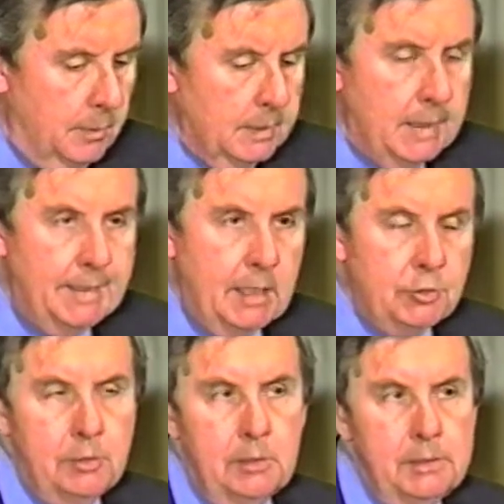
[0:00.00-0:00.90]

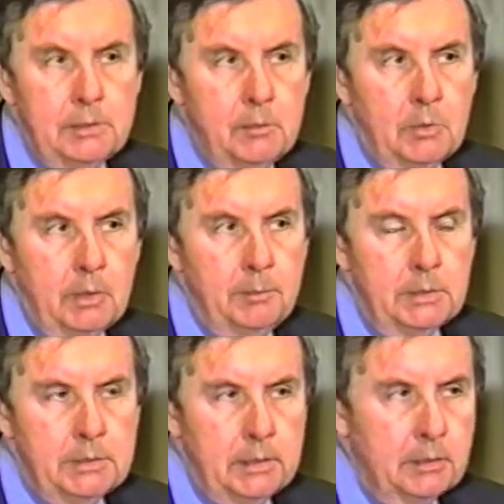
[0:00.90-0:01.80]
multinationalism or a
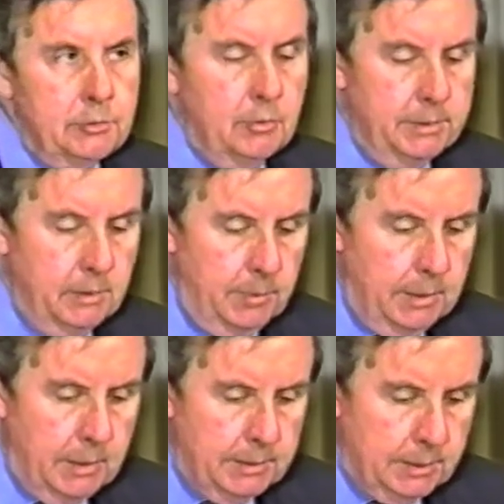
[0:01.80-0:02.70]
multiculturalism
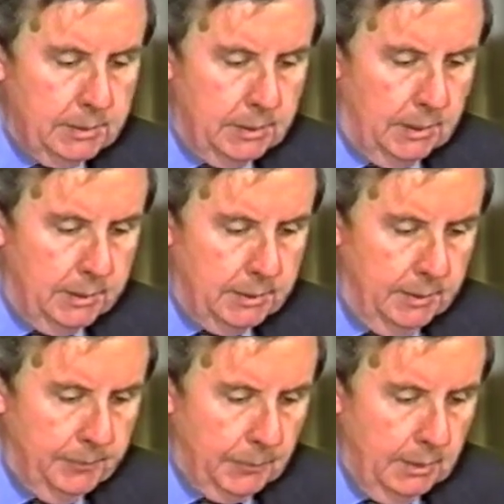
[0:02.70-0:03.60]
in a
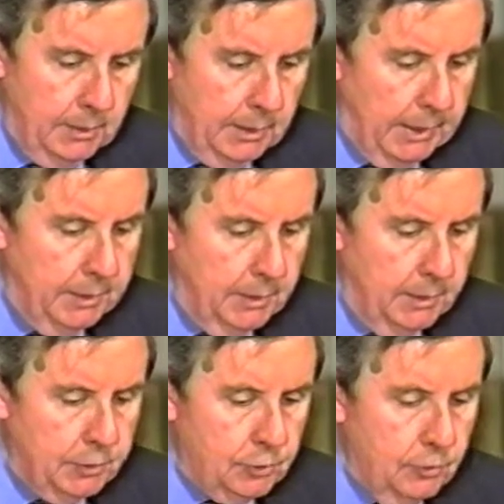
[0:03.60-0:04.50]
society and
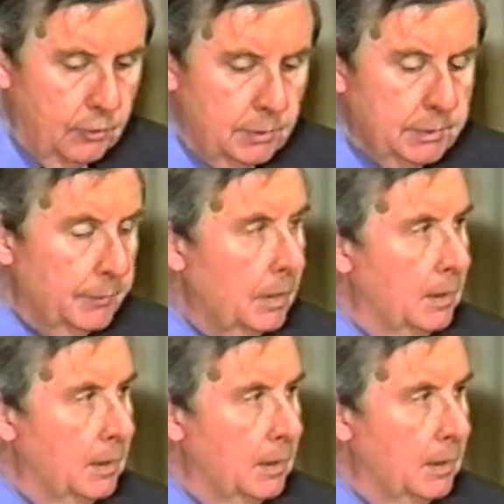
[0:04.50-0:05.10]
in its schools